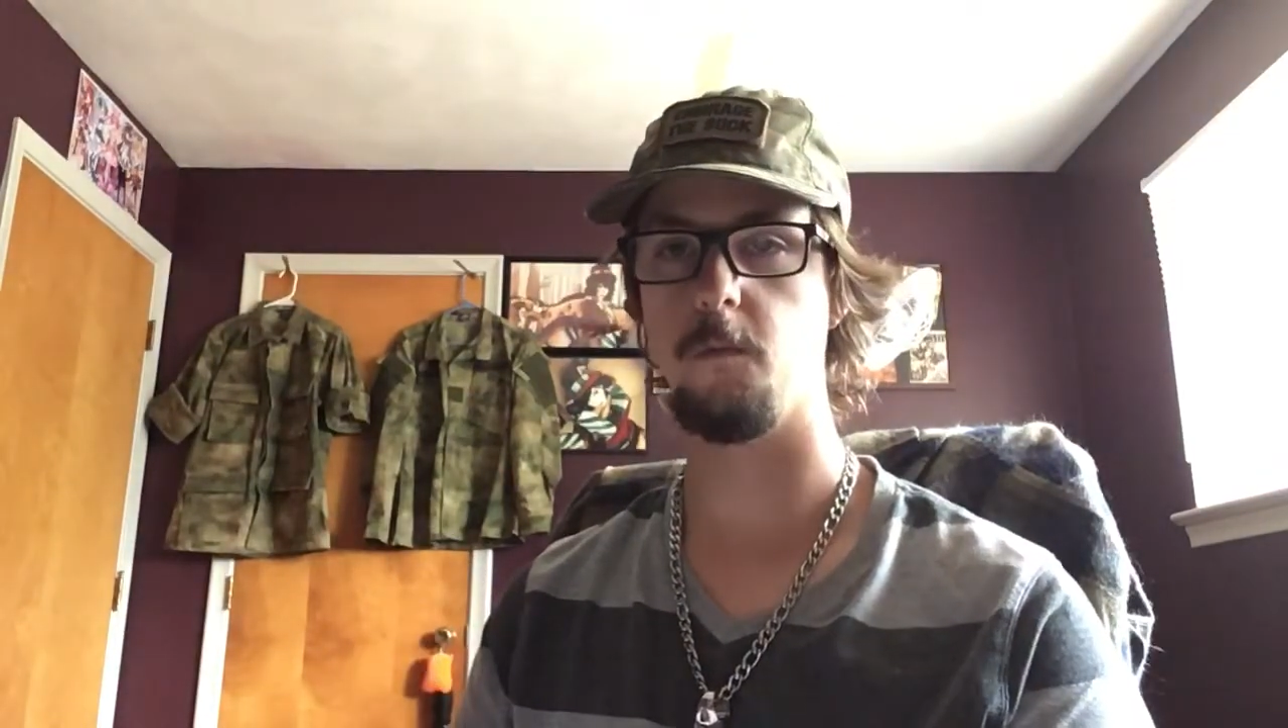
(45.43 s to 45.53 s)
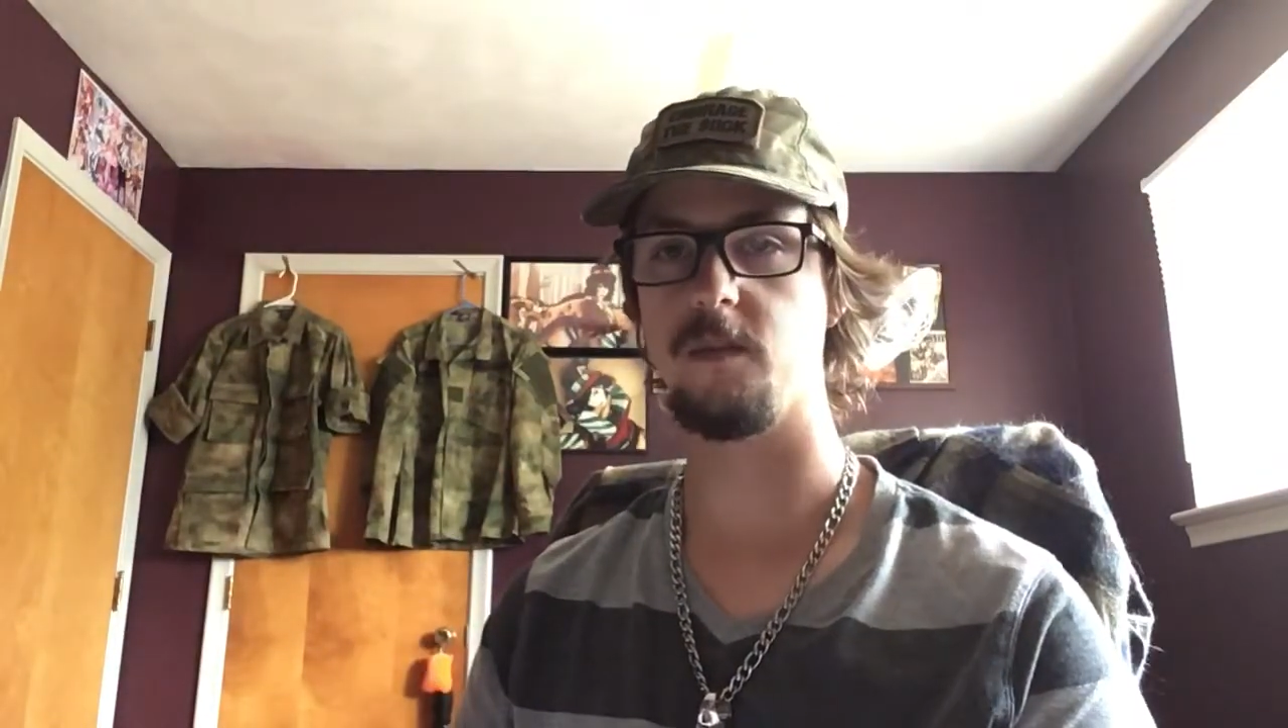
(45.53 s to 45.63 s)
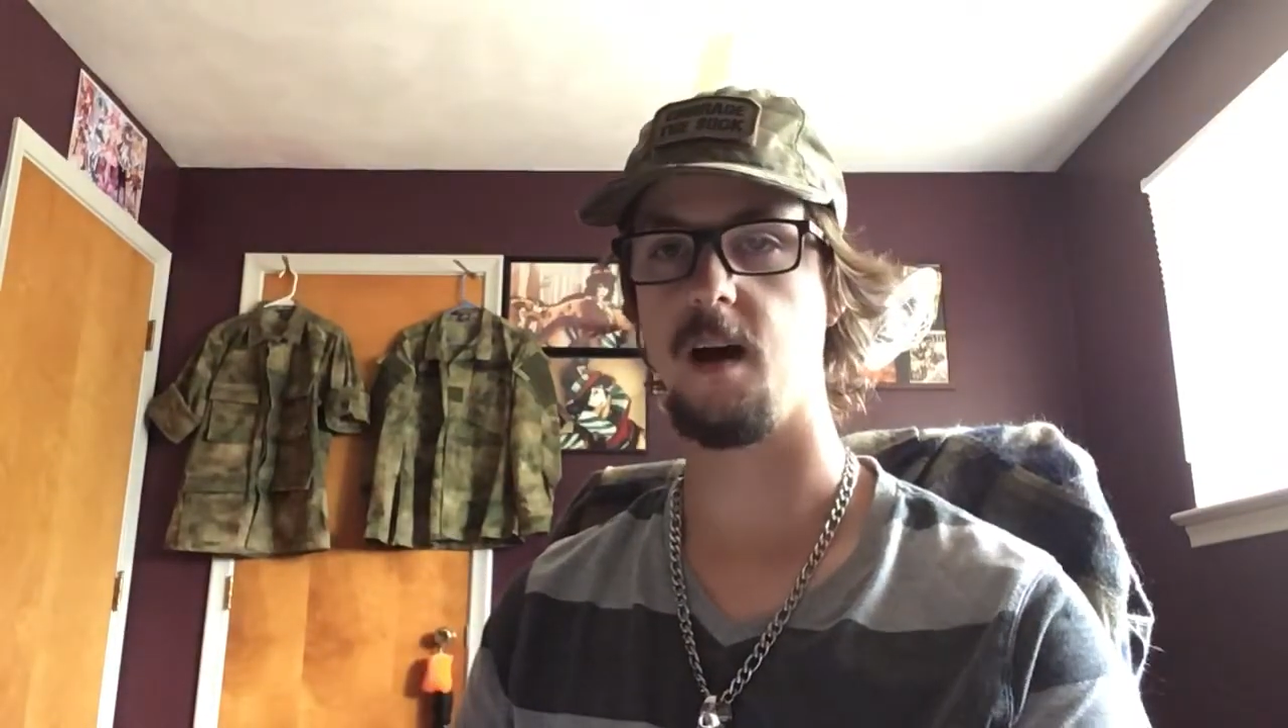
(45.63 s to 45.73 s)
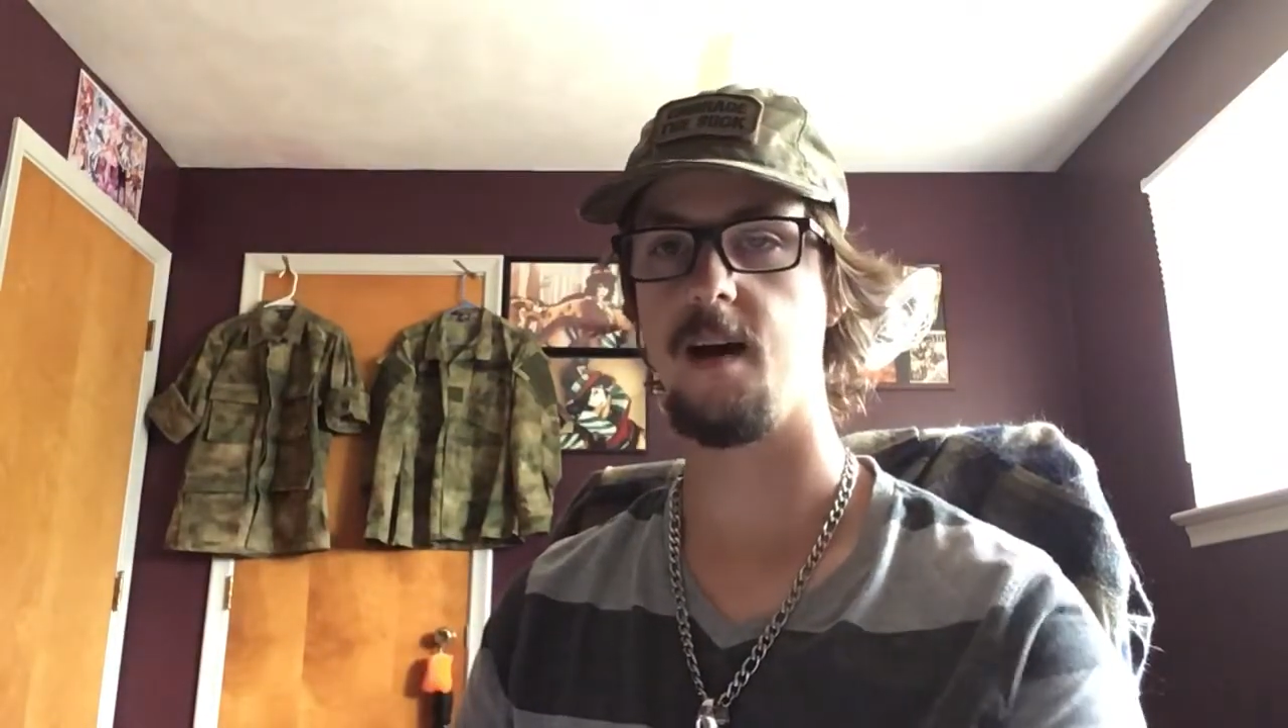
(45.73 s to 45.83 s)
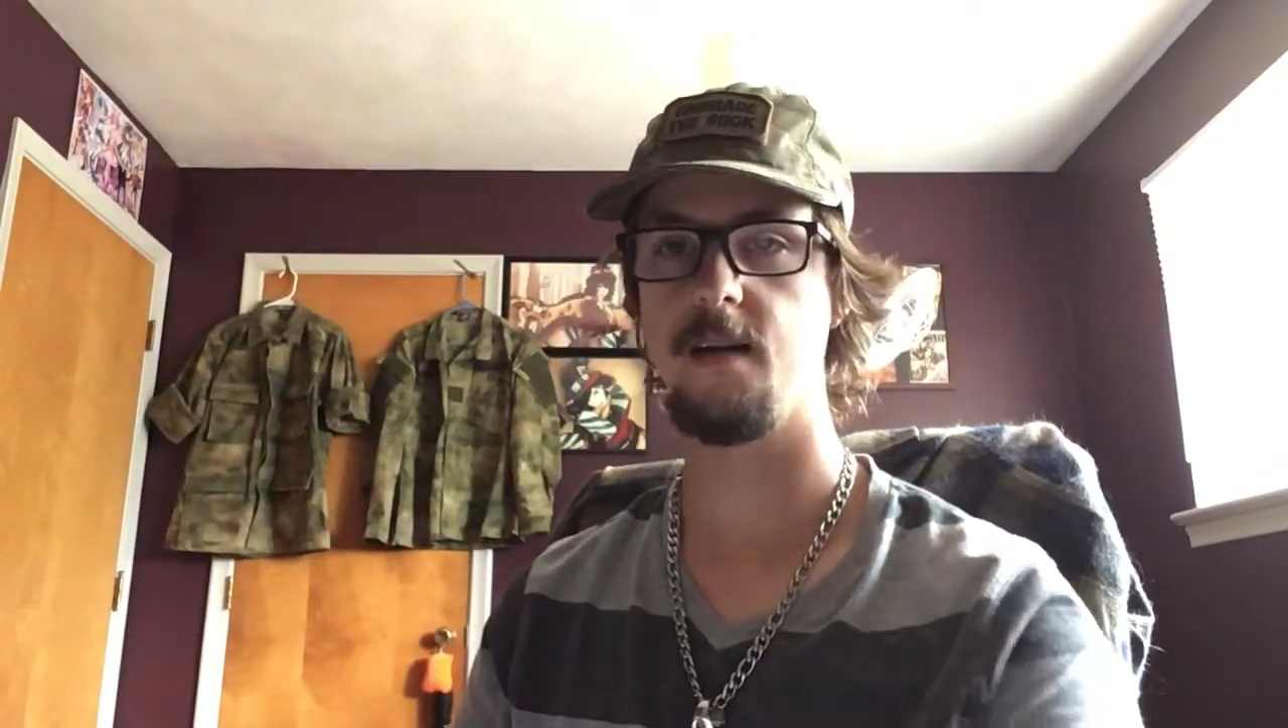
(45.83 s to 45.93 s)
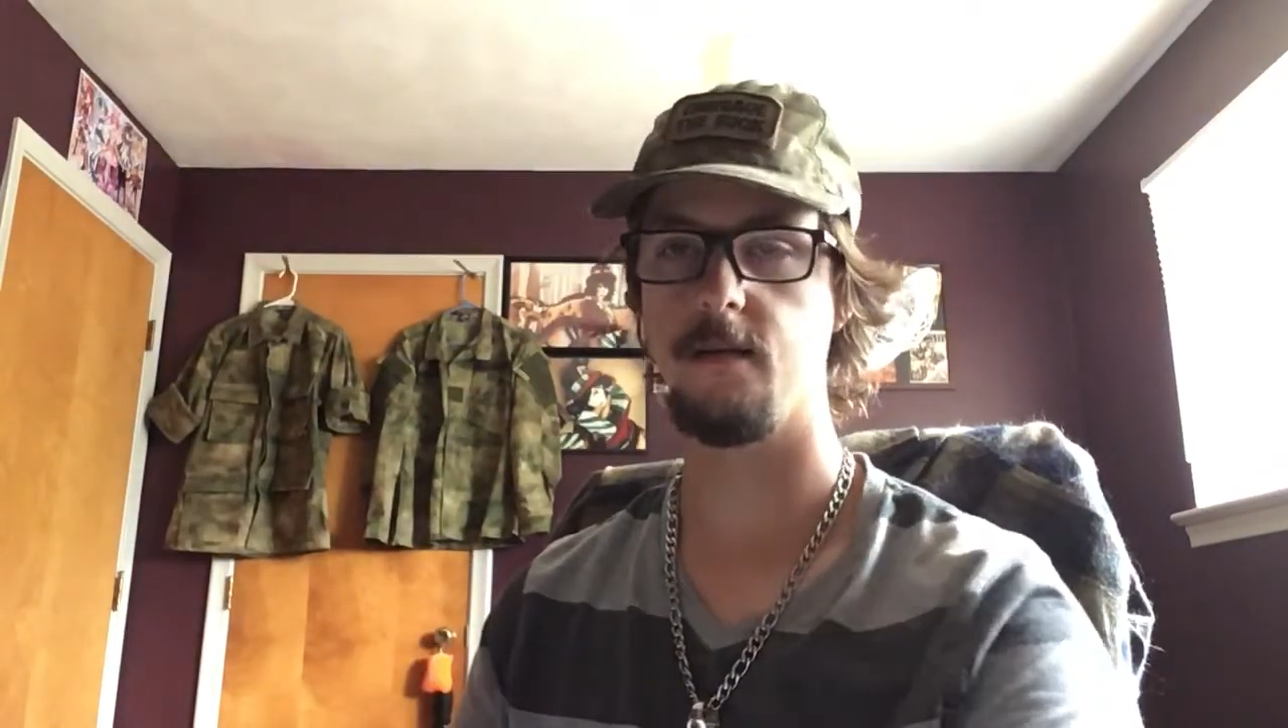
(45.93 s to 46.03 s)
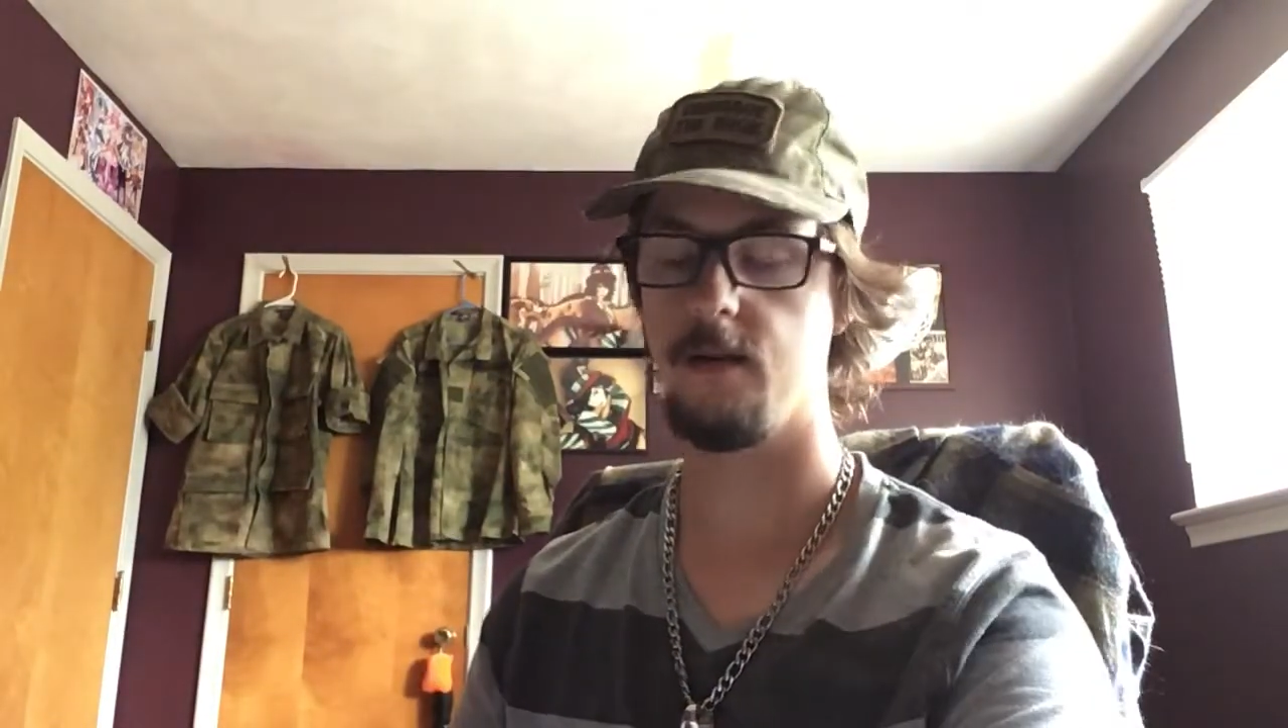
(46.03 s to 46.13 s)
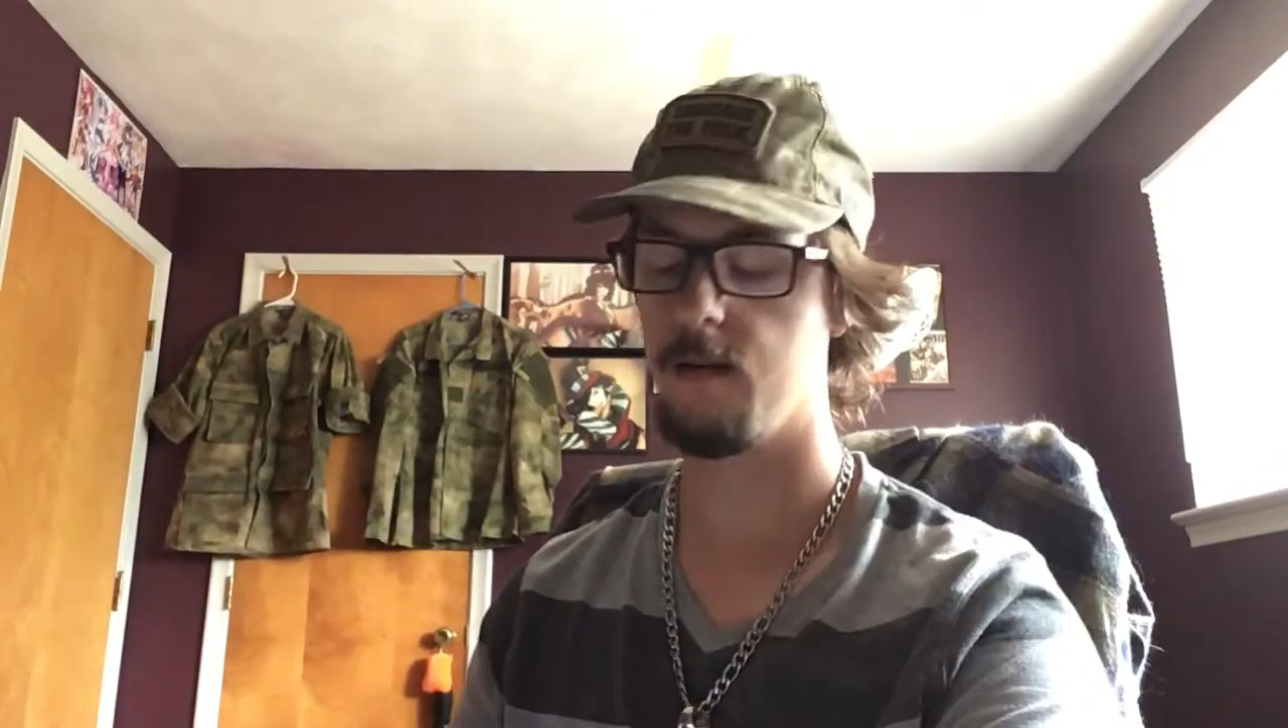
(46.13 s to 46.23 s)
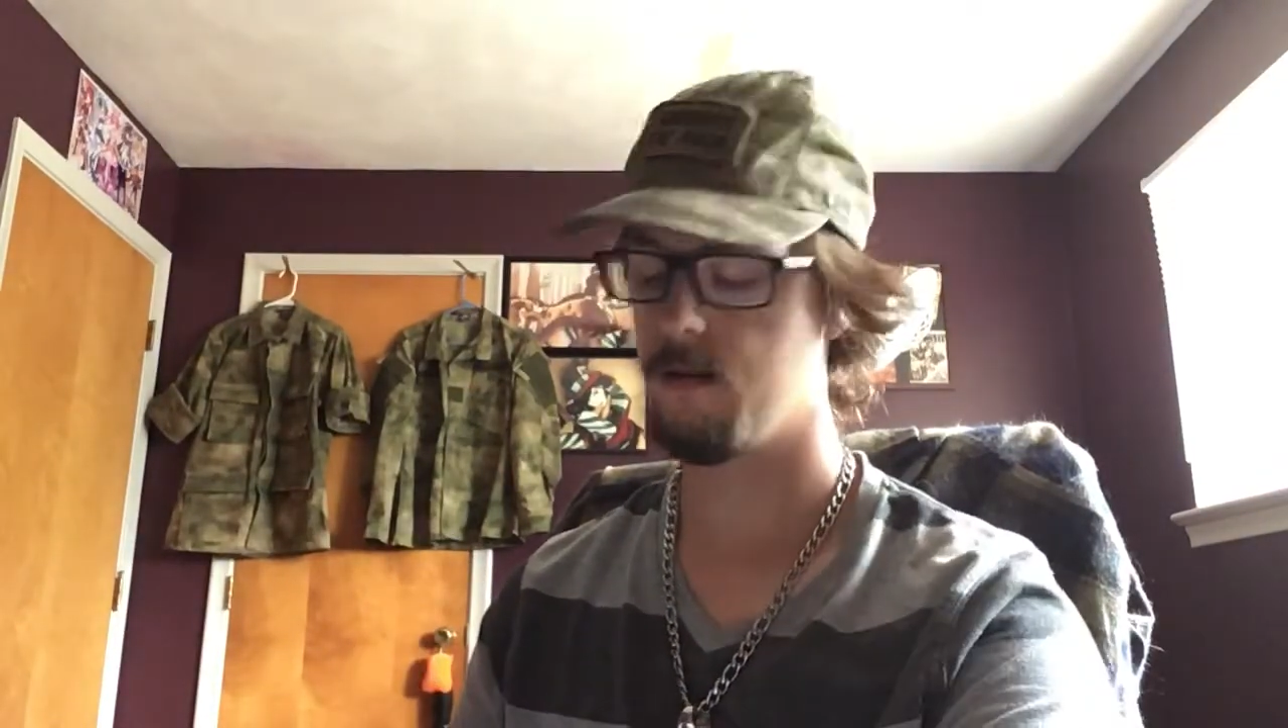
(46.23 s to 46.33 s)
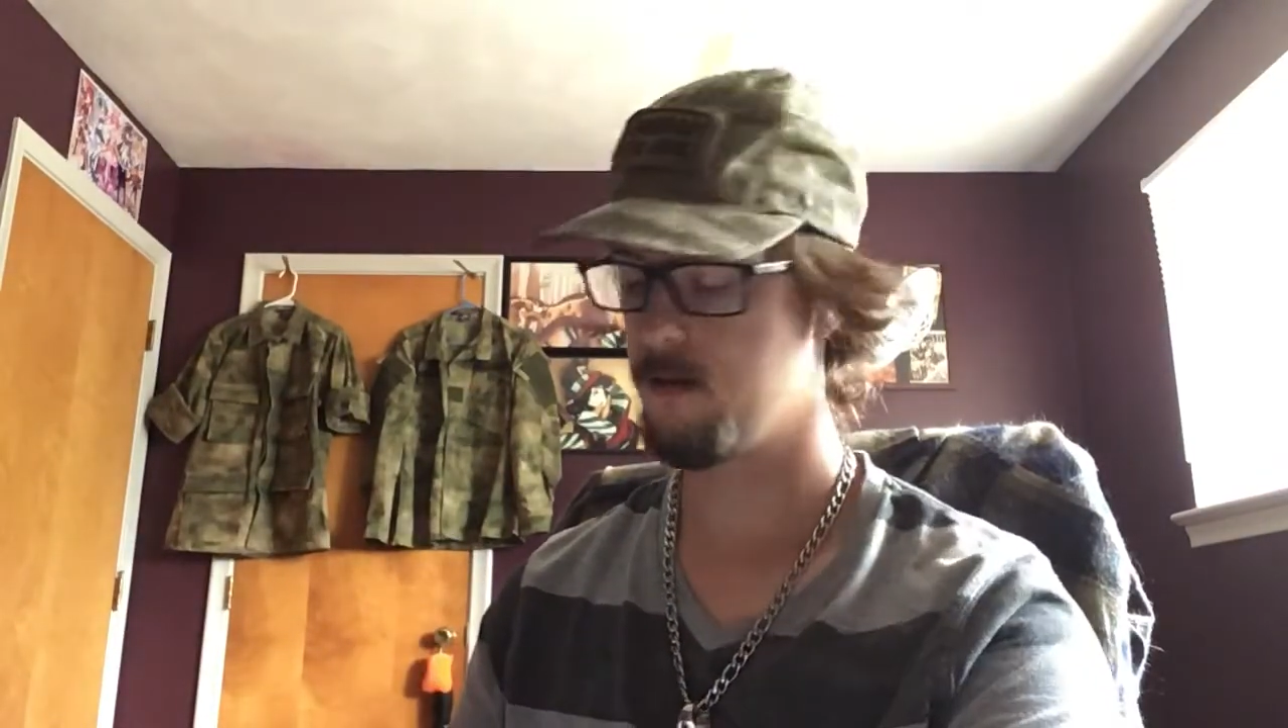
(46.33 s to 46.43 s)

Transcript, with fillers: retired.